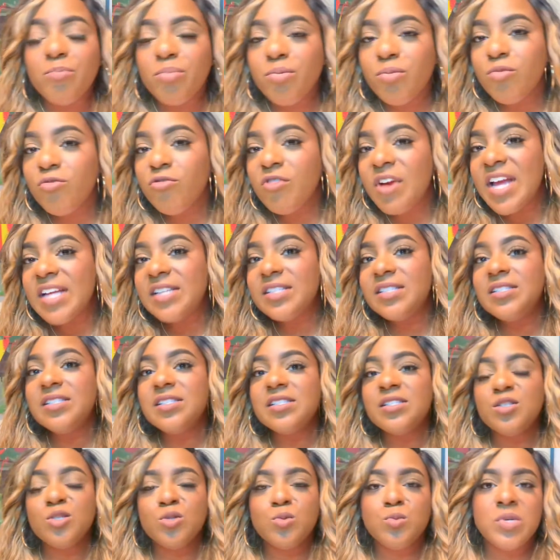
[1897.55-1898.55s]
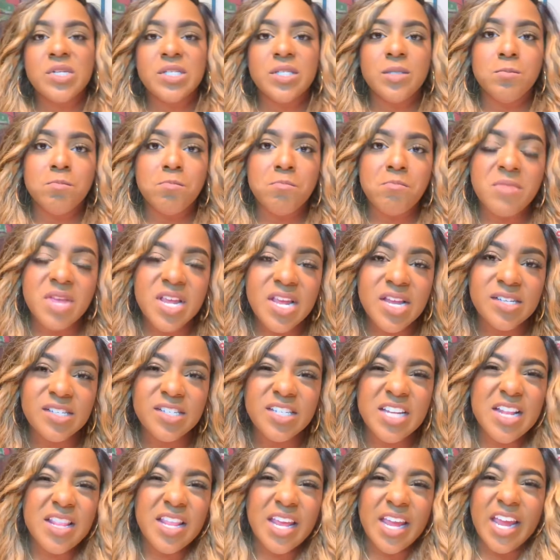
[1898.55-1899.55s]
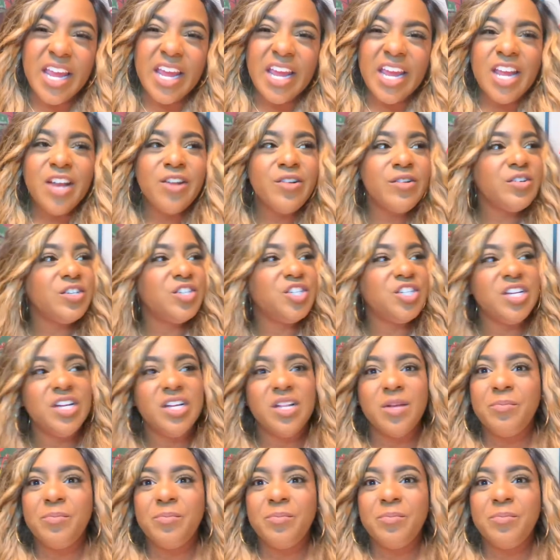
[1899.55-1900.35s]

presence was missed and the energy,